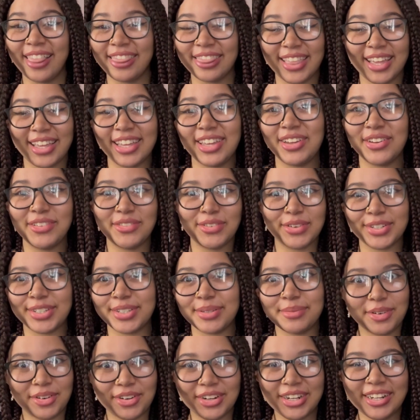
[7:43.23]
Thank you for
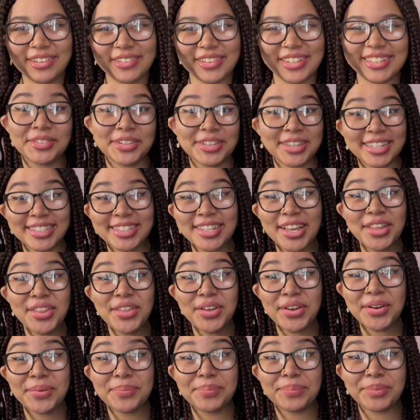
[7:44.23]
supporting me. But that's how
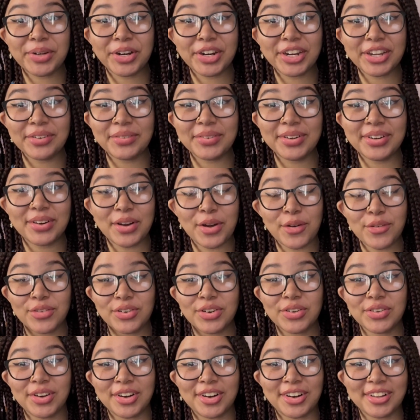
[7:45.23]
the market went
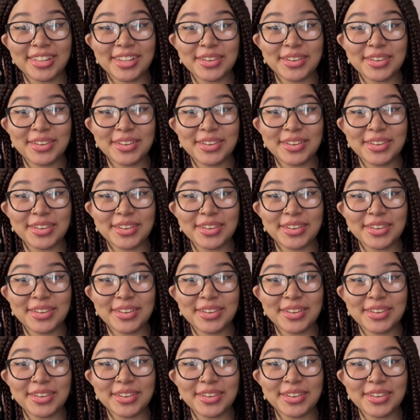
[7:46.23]
overall.